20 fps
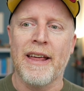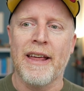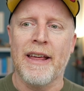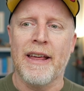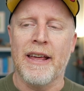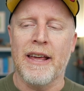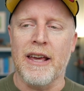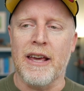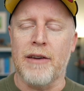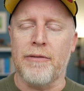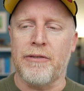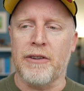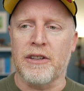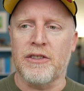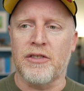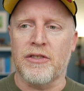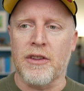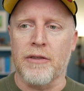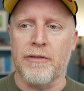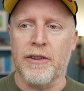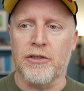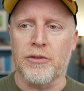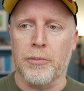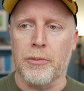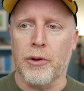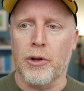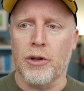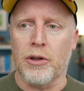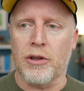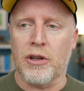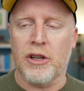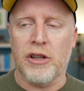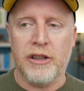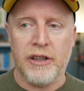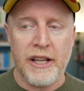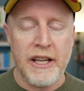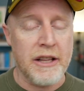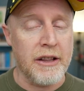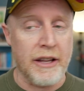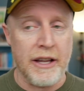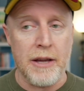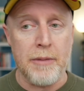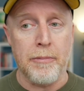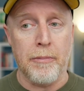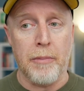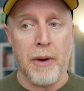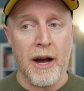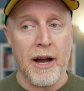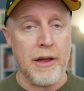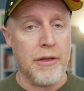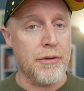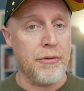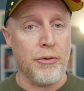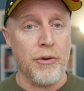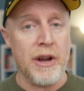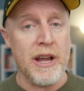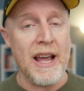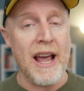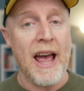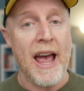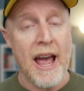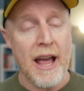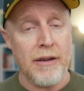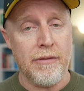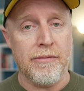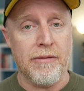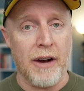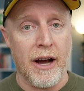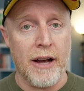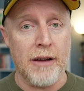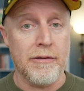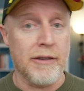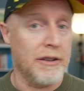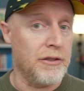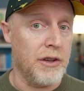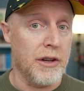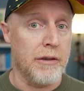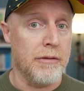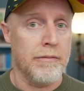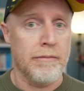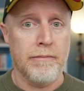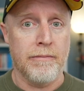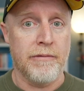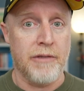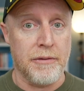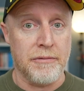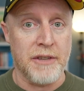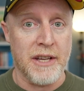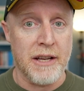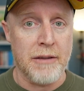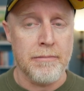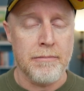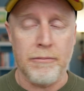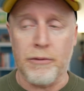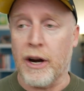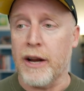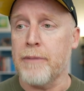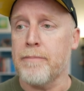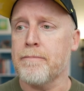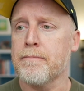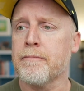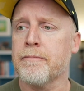If it's divisible cleanly by 3 and 5, as in 15, right?